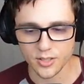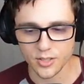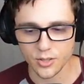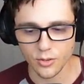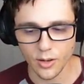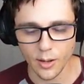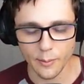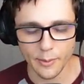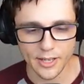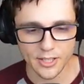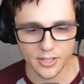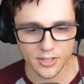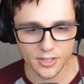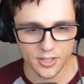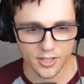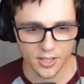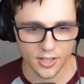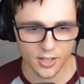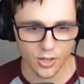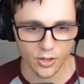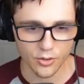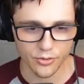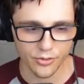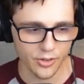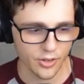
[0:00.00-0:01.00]
So I'm actually just
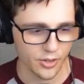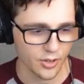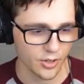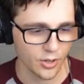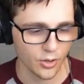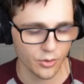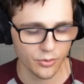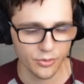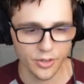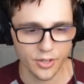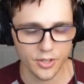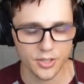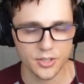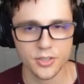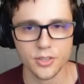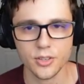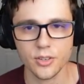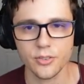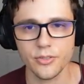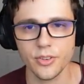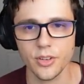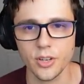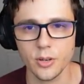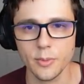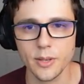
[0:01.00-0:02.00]
going to go for go for a
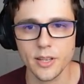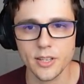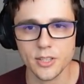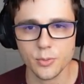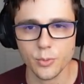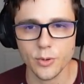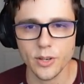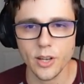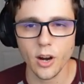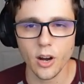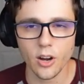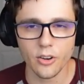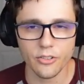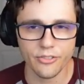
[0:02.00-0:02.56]
Surf here because we are